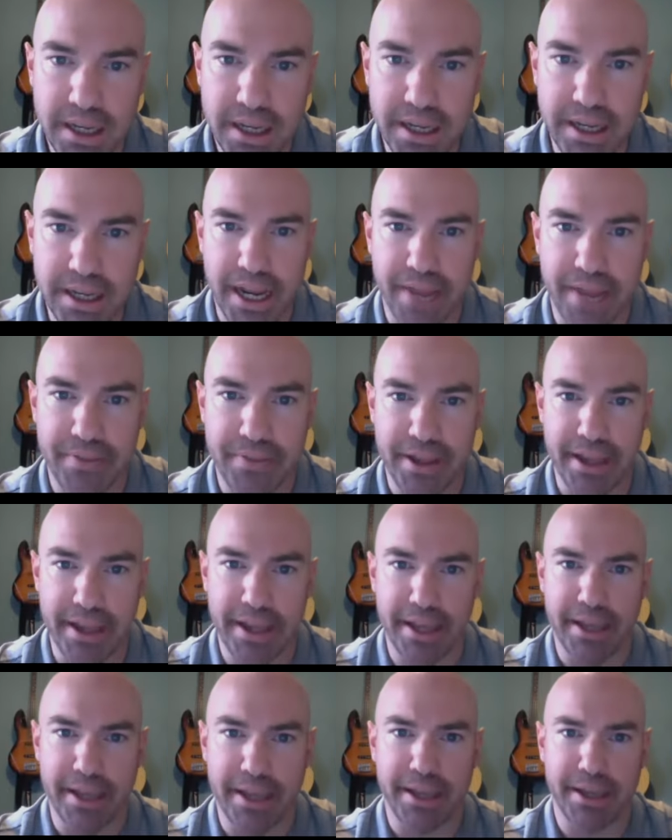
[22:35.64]
And
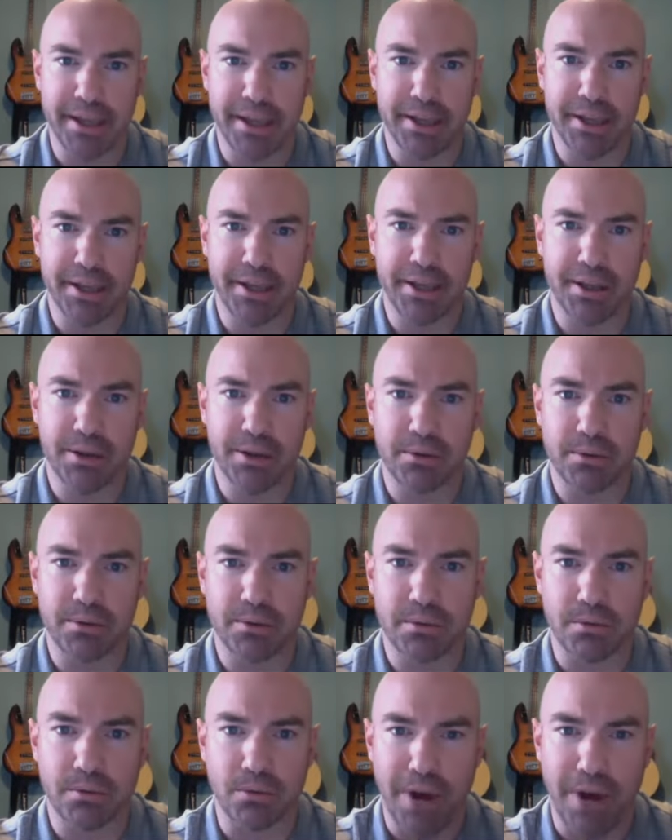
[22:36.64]
then
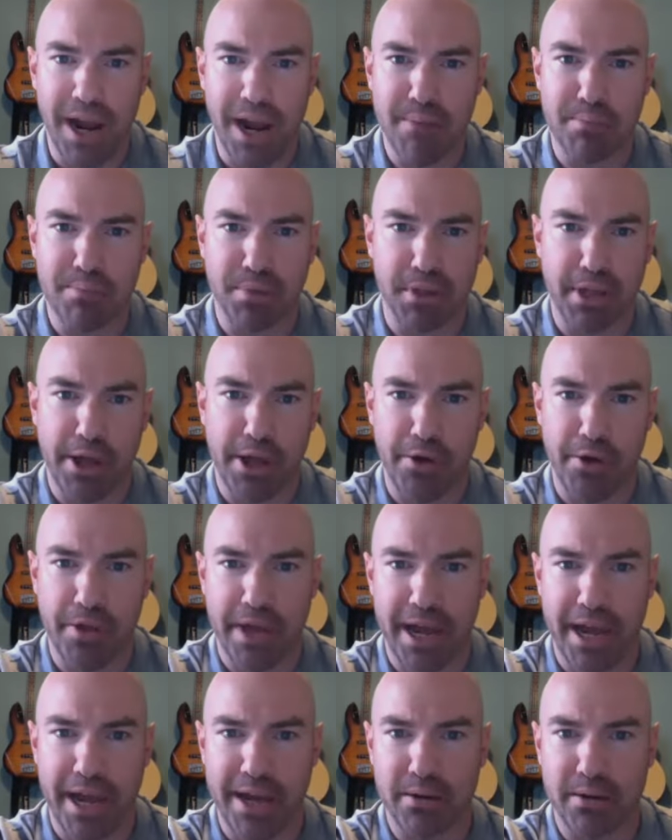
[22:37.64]
right below
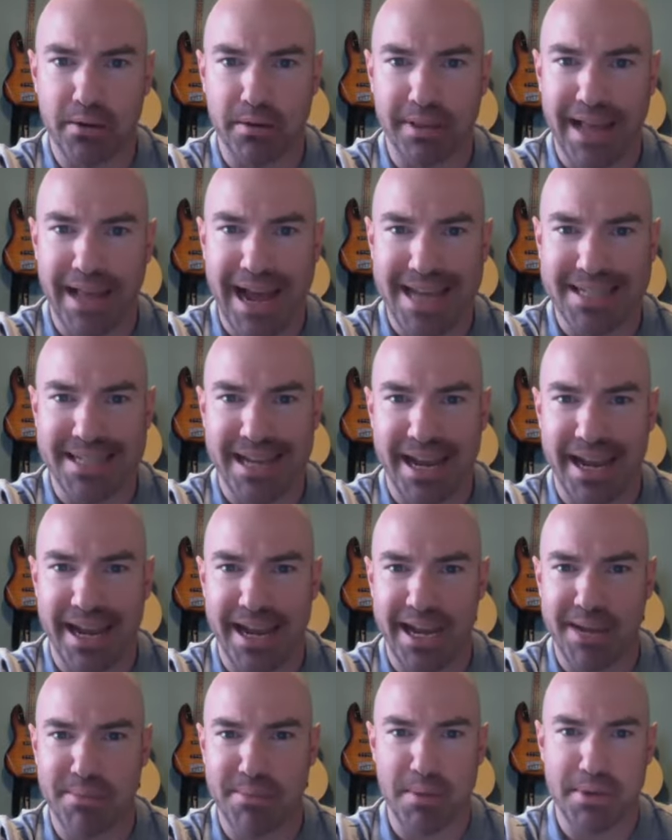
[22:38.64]
that last
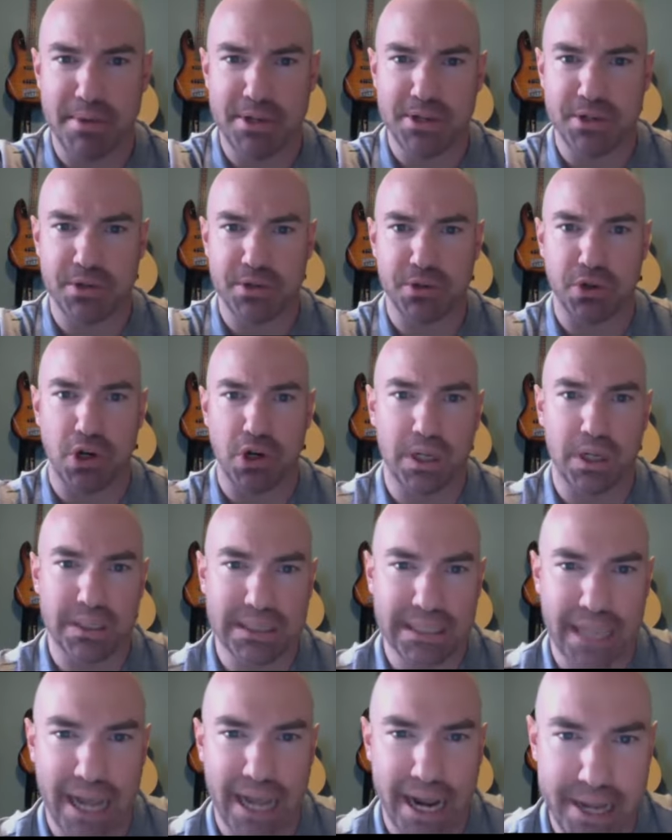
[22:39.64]
A, maybe just draw a
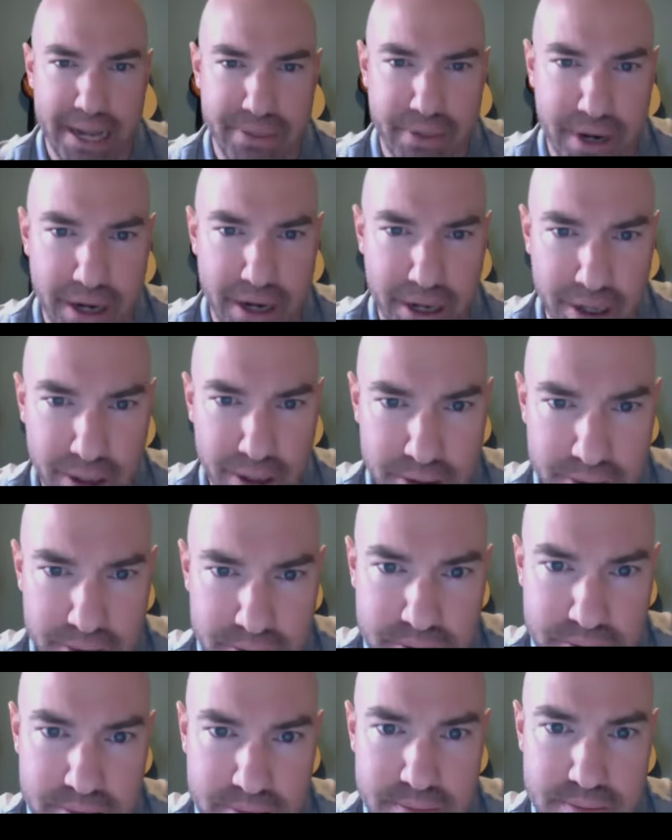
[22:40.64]
line there
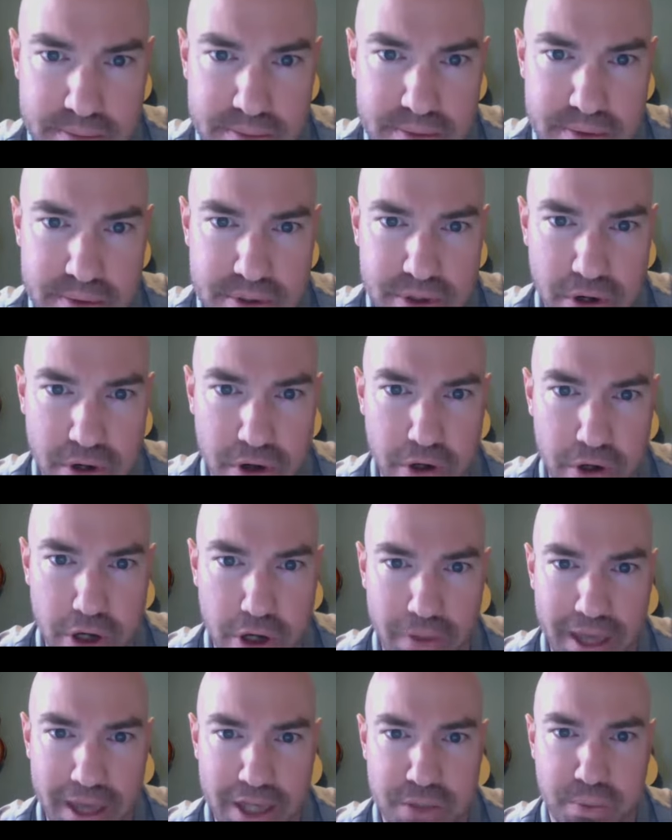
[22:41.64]
so you know
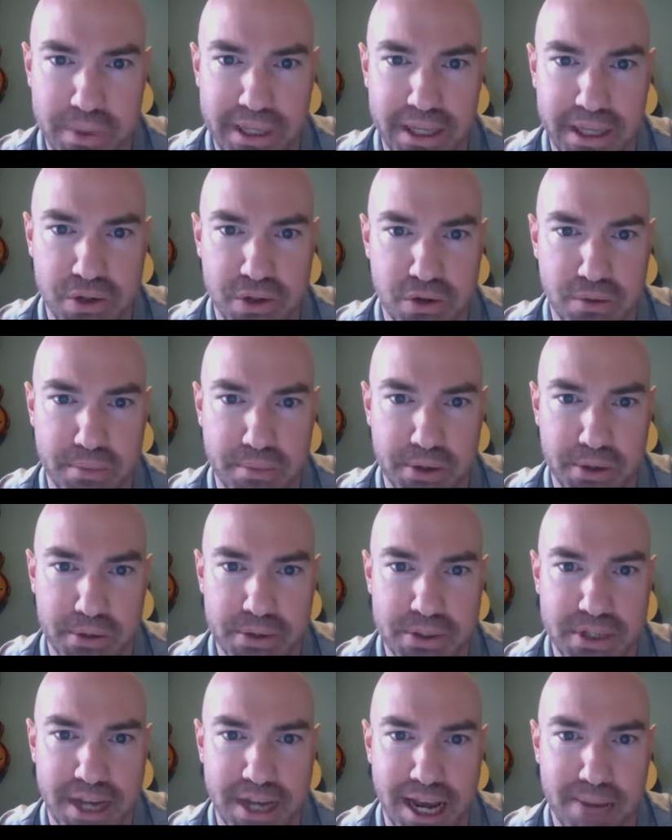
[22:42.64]
that's when the instrumental
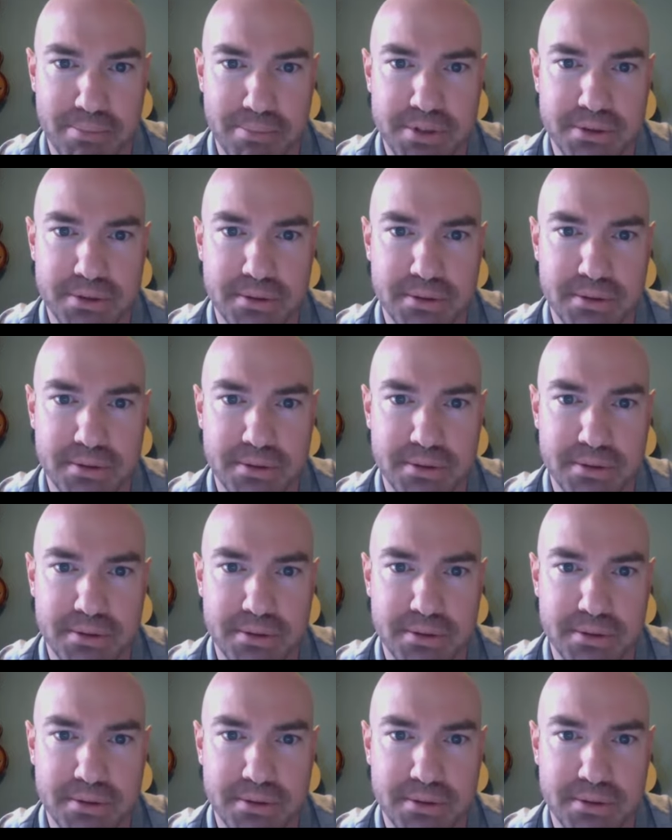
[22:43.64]
stopped.